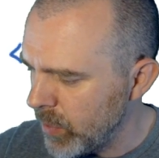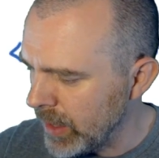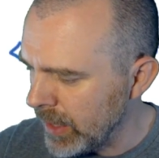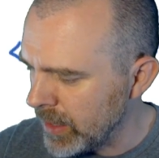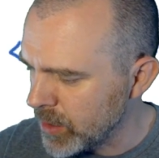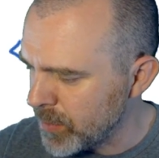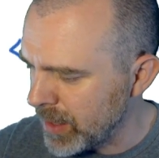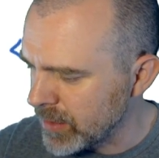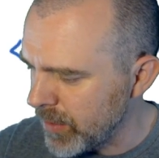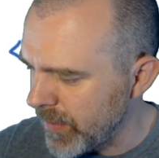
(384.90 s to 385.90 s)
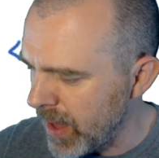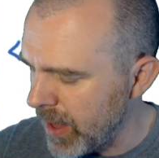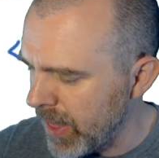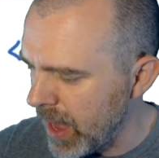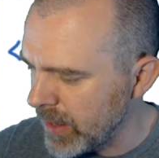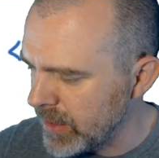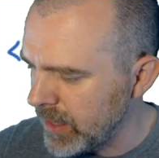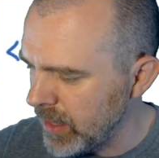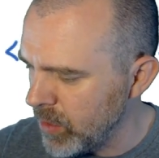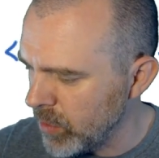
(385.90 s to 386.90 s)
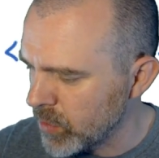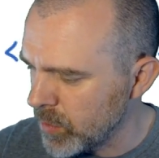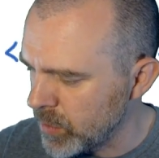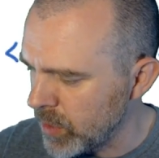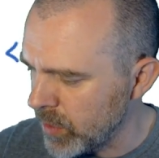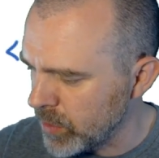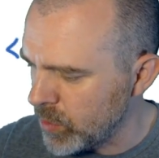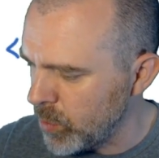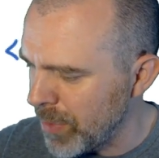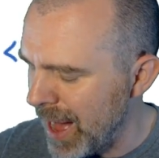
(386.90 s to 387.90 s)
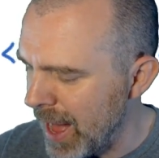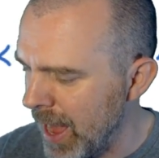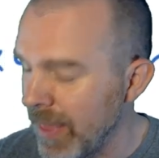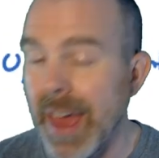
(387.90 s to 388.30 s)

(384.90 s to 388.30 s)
We need to specify that t goes from 0 to 2 pi.